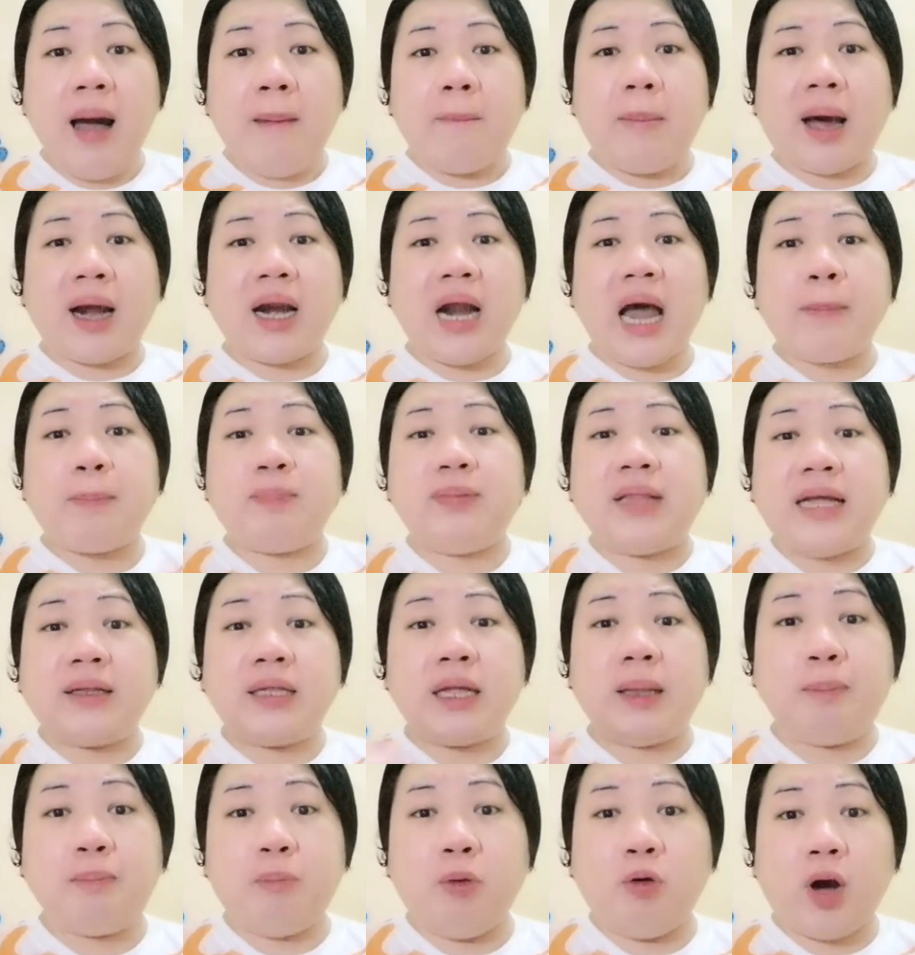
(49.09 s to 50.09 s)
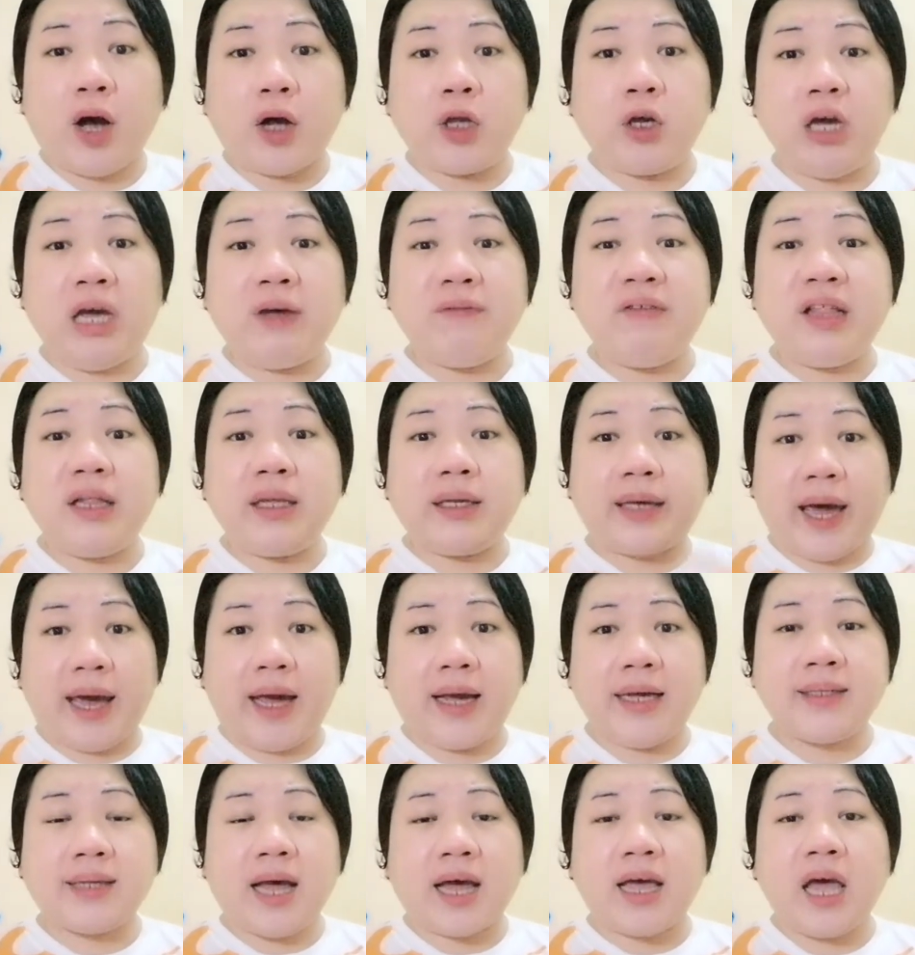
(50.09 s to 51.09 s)
para updated po kayo if in
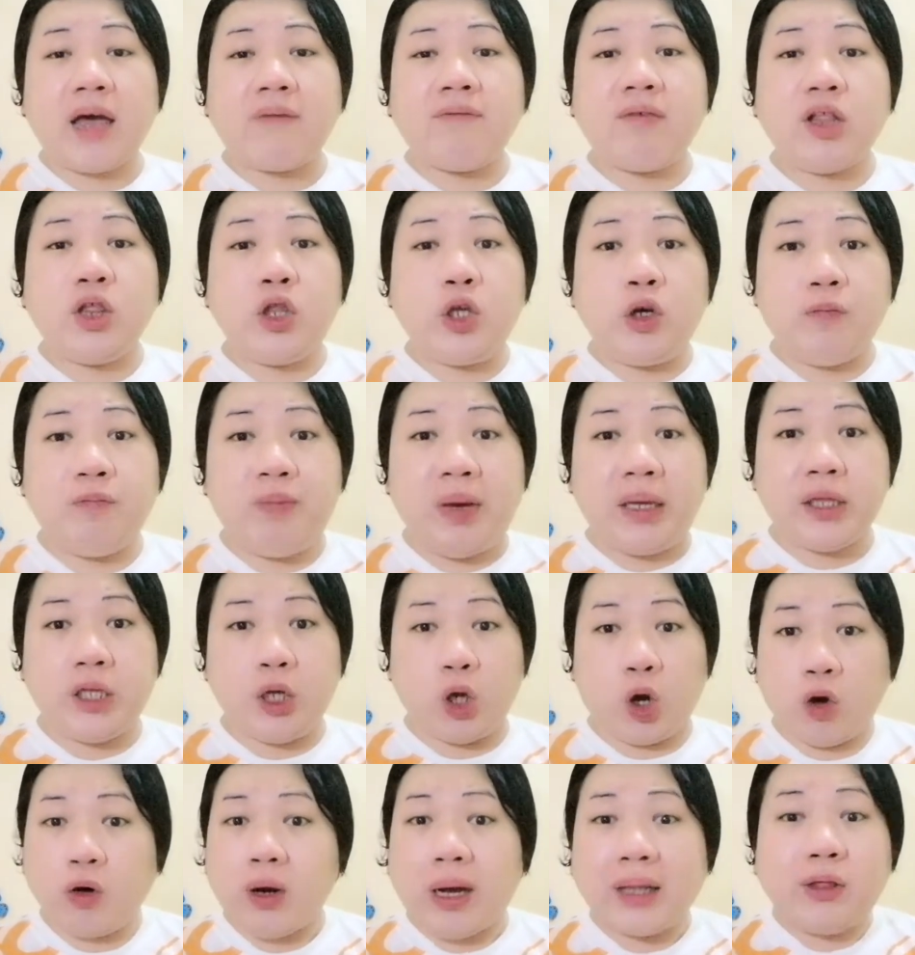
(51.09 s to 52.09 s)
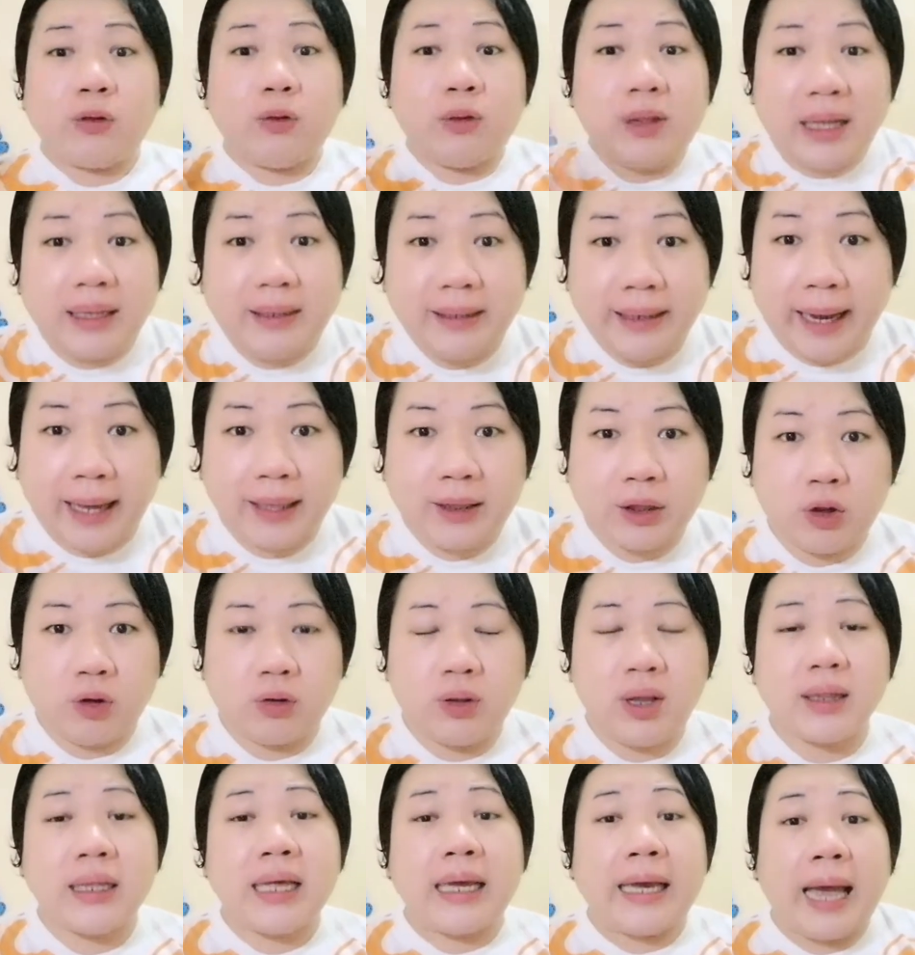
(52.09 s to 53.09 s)
case I have a new video katulad
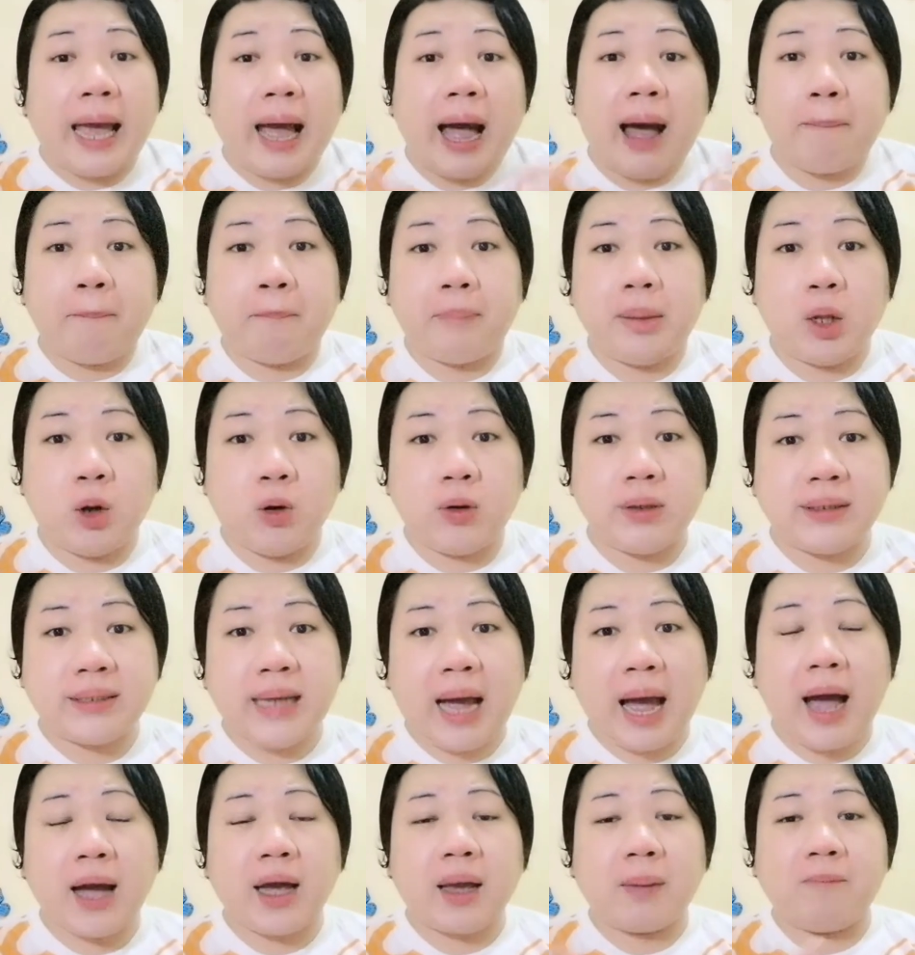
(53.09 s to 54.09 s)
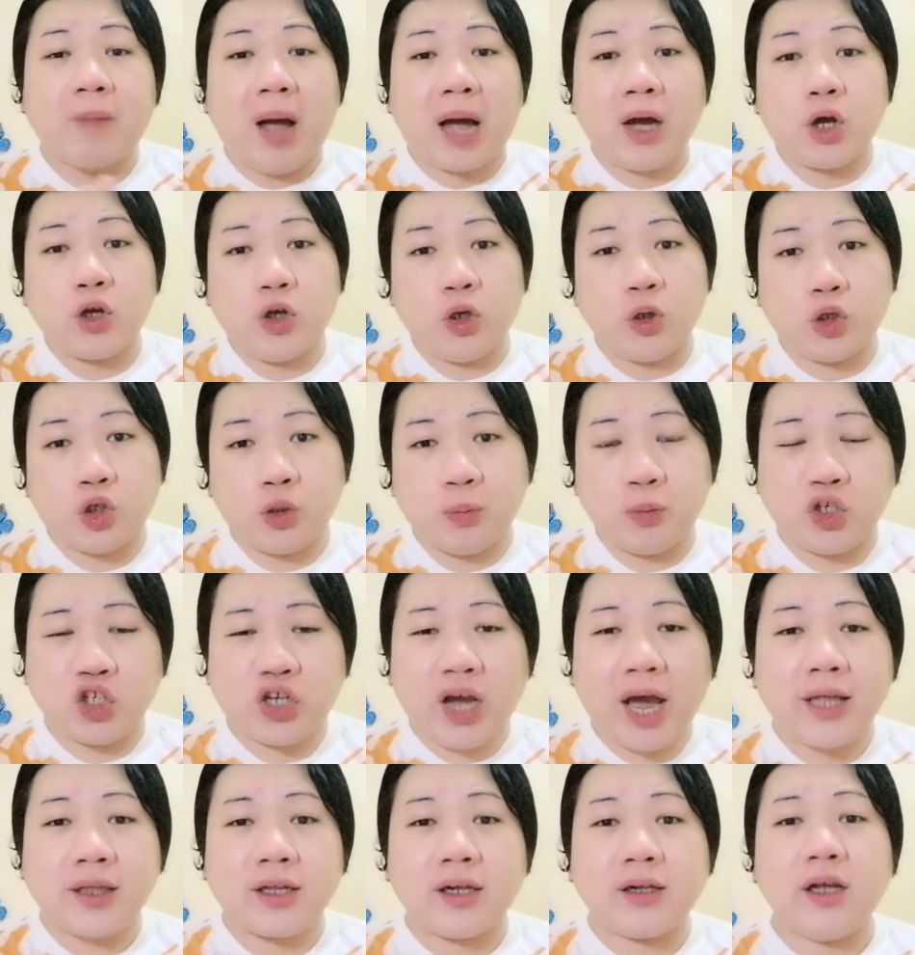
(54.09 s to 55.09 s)
nito na na-upload sa aking bagong YouTube
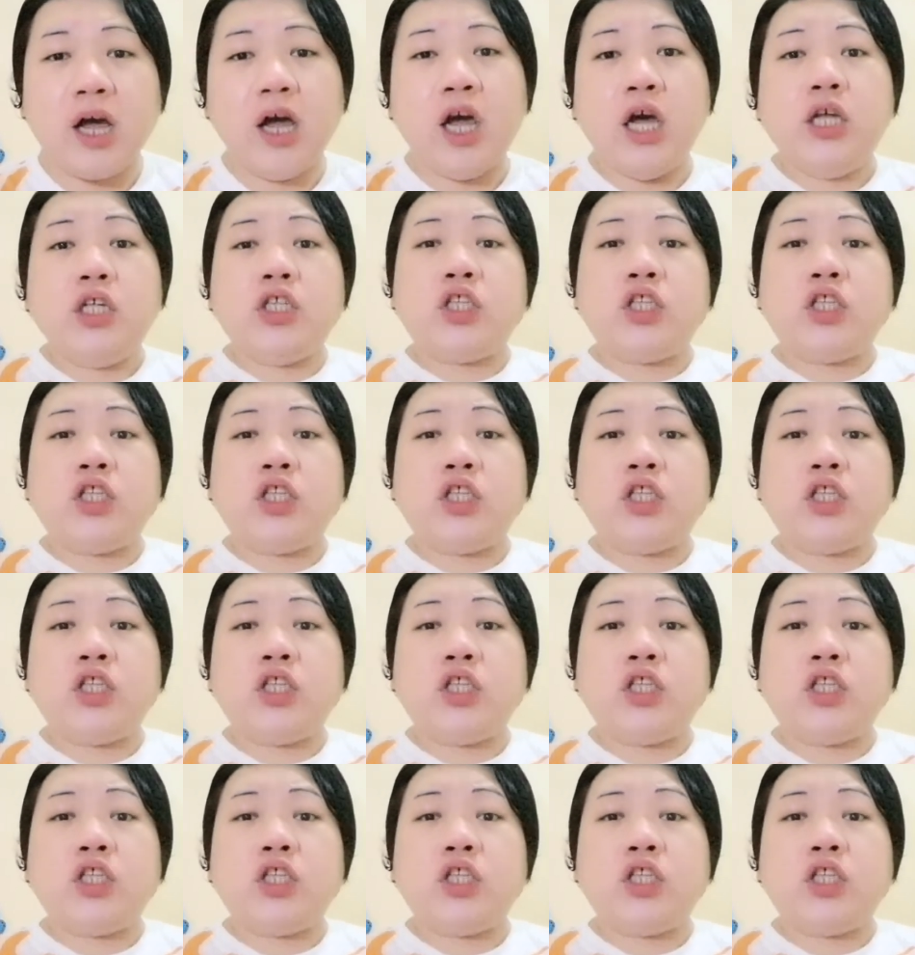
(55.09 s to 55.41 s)
channel.